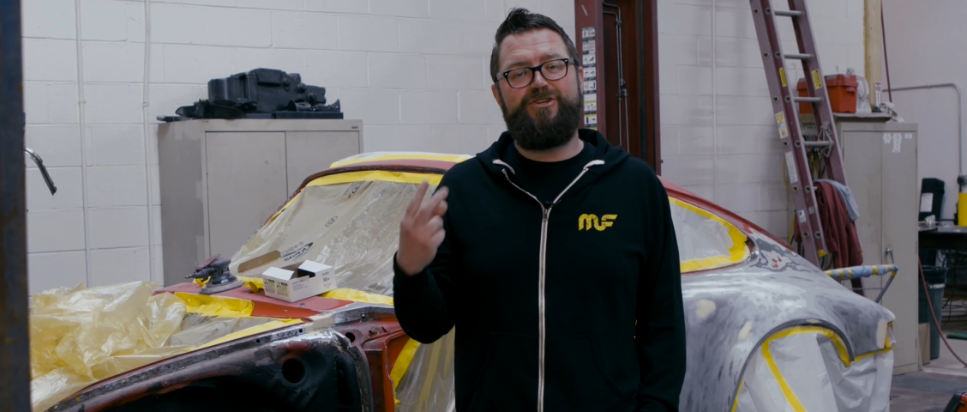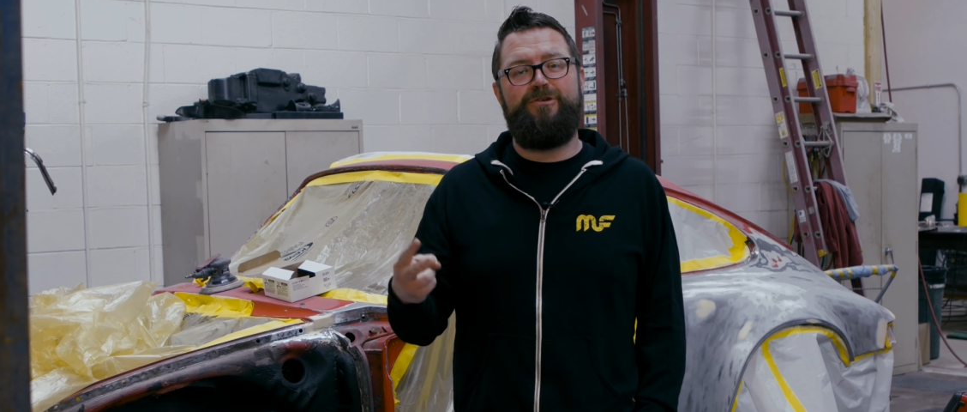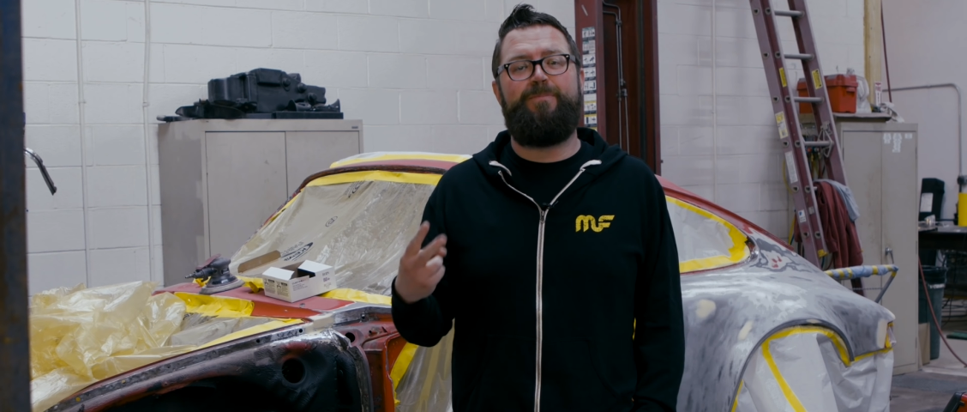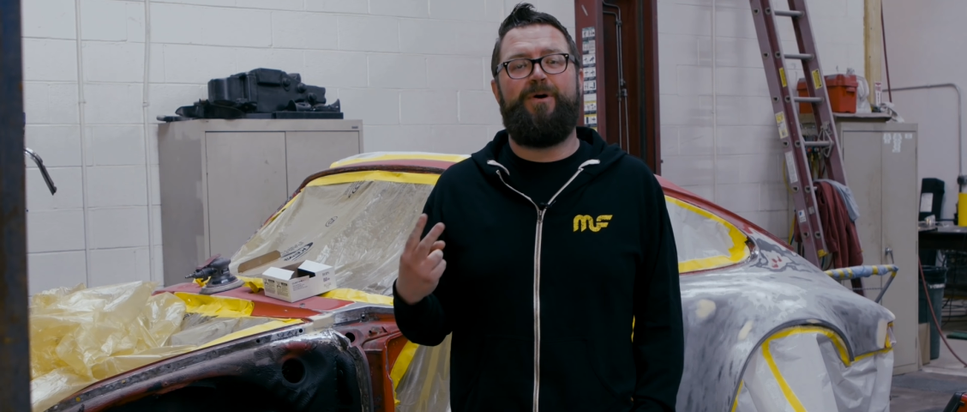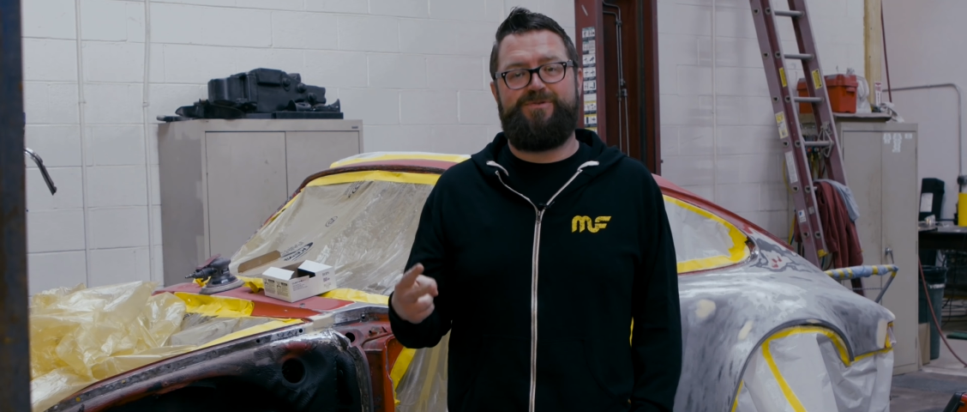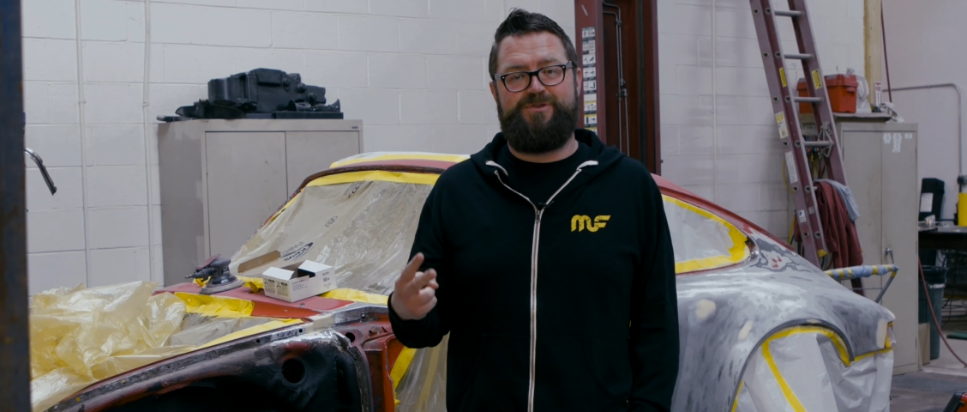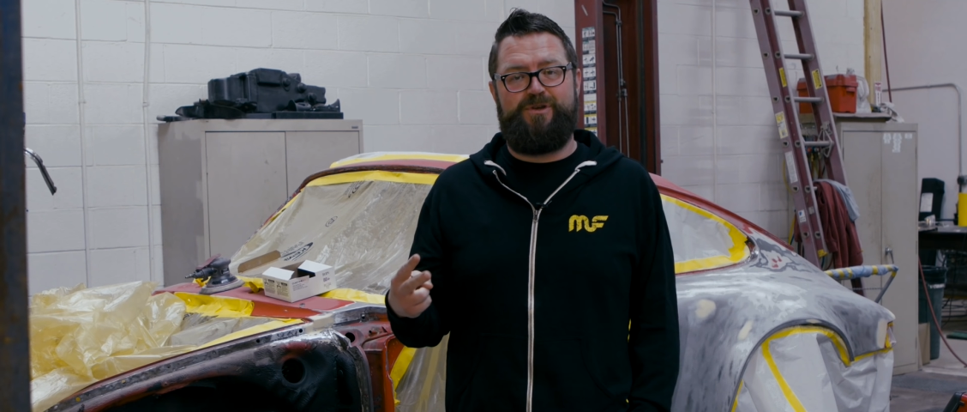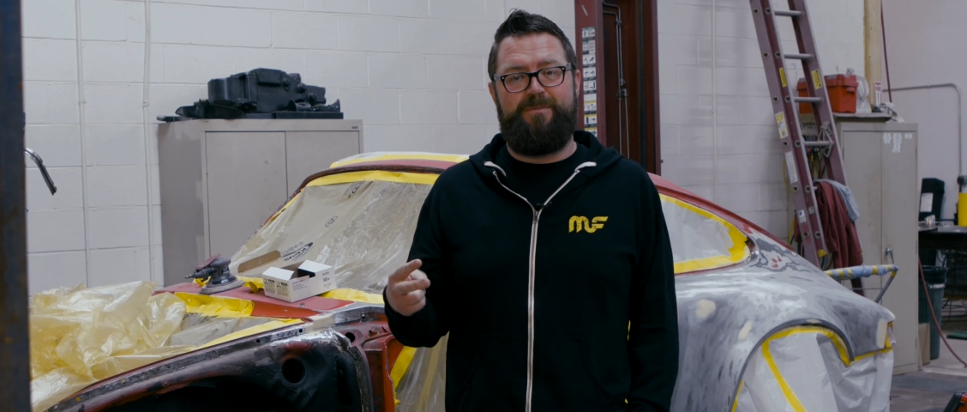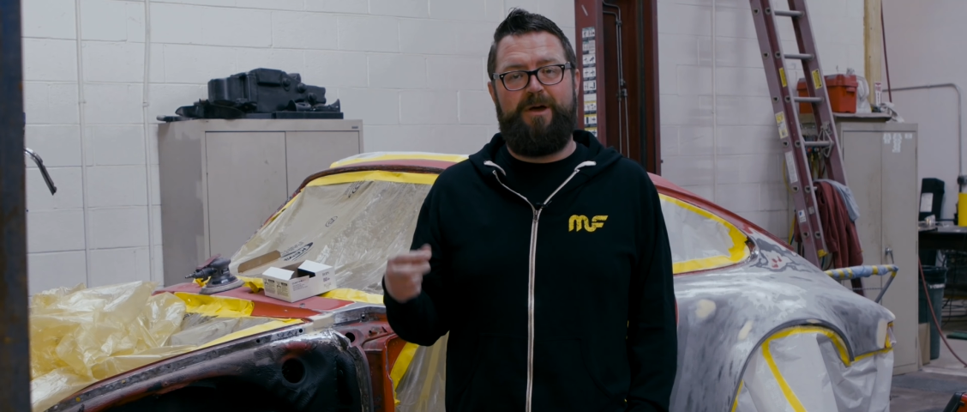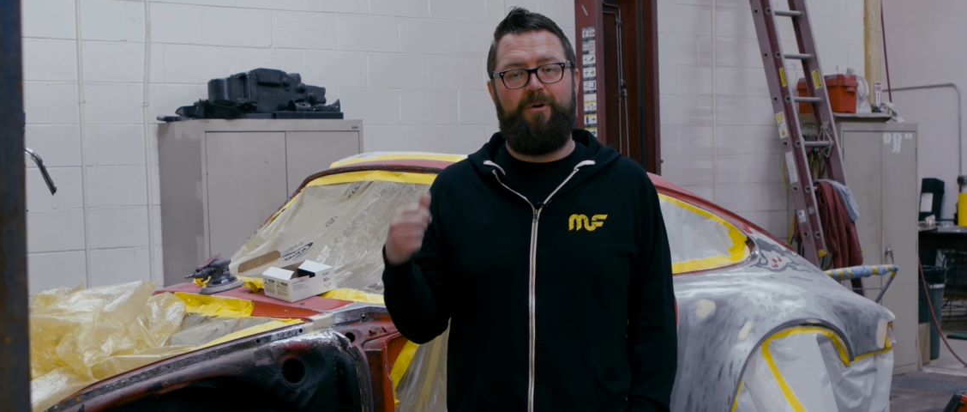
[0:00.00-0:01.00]
two
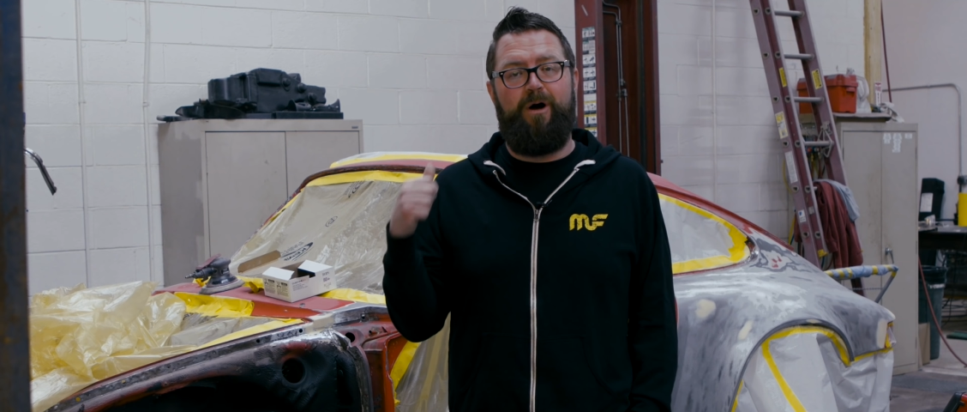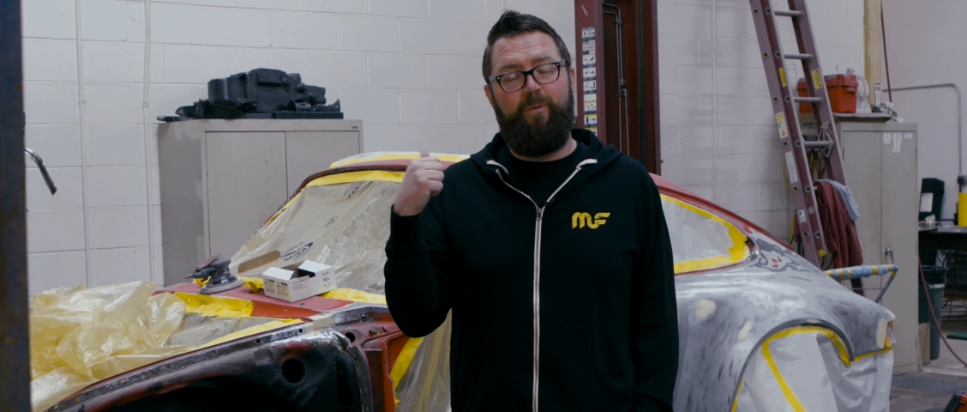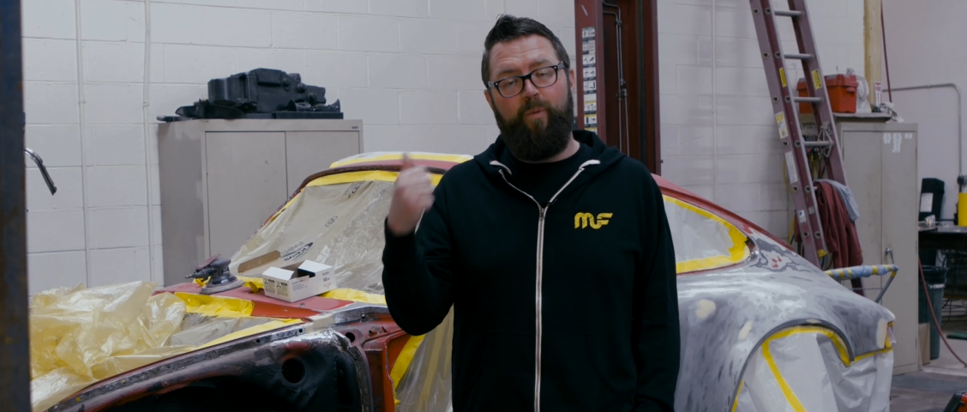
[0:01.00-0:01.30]
posters on my wall.